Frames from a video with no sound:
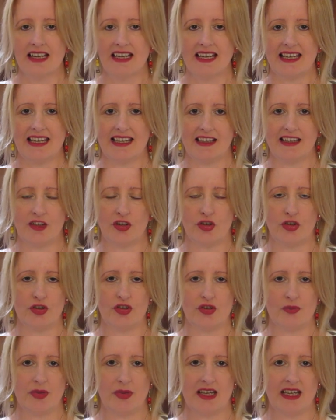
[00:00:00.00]
it
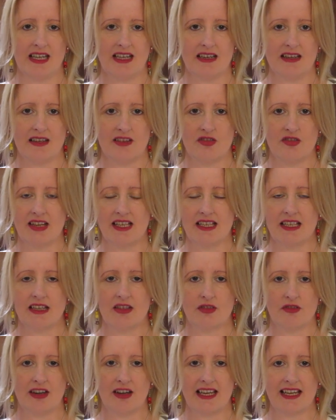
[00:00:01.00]
could be dresses
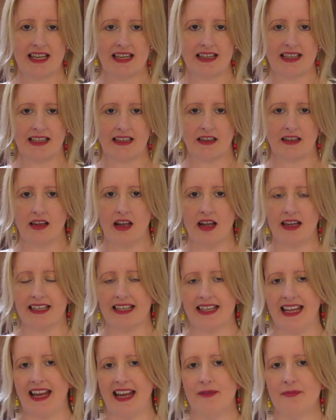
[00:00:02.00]
or anything like
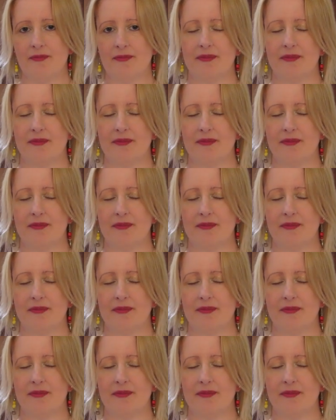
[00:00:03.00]
that.